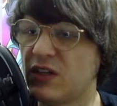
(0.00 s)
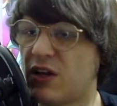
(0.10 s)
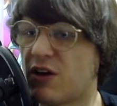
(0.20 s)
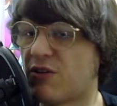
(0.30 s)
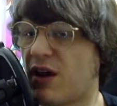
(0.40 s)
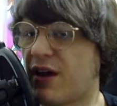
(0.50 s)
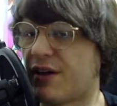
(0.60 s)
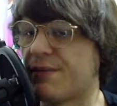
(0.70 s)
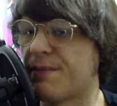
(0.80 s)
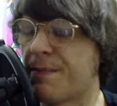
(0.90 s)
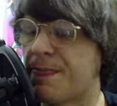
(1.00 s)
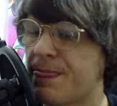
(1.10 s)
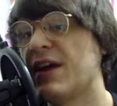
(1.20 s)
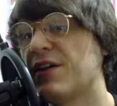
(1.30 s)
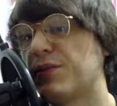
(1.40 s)
Alright.
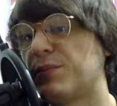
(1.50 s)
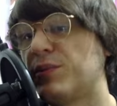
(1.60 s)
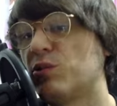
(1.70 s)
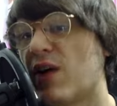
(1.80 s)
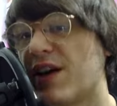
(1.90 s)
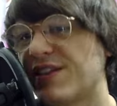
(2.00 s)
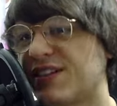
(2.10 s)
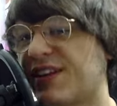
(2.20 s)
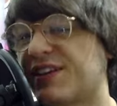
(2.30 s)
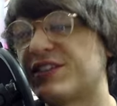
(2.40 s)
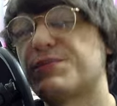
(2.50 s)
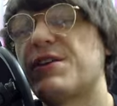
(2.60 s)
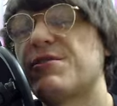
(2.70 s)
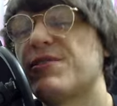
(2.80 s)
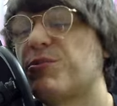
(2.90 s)
Now the Blue Eyes Link,
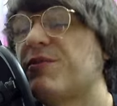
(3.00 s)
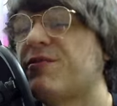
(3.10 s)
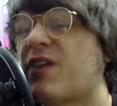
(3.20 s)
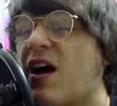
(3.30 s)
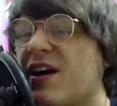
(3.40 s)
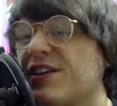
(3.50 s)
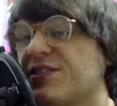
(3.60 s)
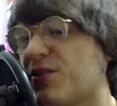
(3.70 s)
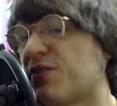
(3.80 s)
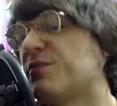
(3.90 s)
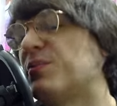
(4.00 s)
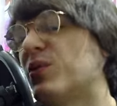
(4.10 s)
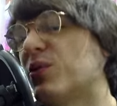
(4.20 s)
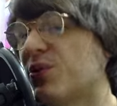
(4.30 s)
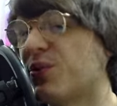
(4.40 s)
Spirit with Eyes of
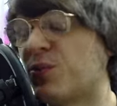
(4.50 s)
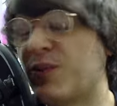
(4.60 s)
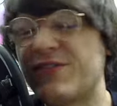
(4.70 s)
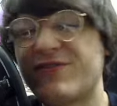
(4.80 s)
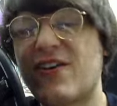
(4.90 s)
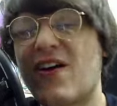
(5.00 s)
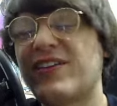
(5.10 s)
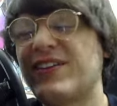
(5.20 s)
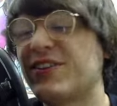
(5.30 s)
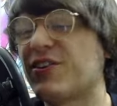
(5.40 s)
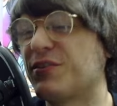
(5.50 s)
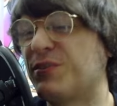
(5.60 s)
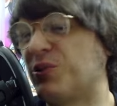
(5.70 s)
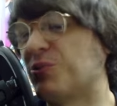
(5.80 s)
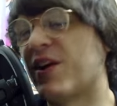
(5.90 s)
Blue. We finally got a
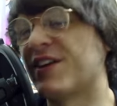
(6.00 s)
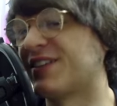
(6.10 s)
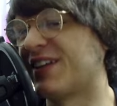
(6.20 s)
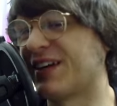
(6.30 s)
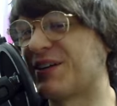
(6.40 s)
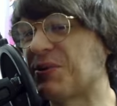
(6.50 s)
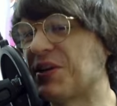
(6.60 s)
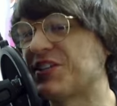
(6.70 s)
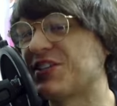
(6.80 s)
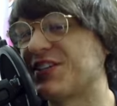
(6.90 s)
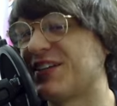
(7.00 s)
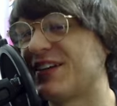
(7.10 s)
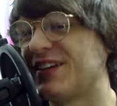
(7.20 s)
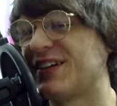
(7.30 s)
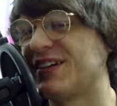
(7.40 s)
Blue Eyes Link, which
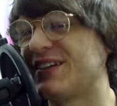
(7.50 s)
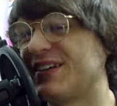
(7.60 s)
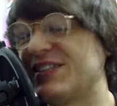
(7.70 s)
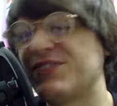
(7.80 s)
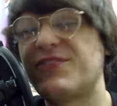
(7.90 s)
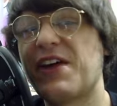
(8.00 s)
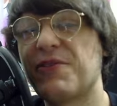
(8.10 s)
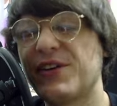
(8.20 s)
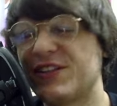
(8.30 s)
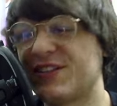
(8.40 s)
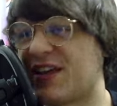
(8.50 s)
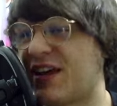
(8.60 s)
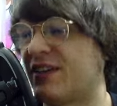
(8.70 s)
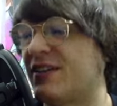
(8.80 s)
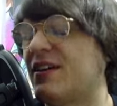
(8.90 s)
is very
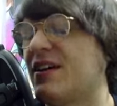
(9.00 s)
insane.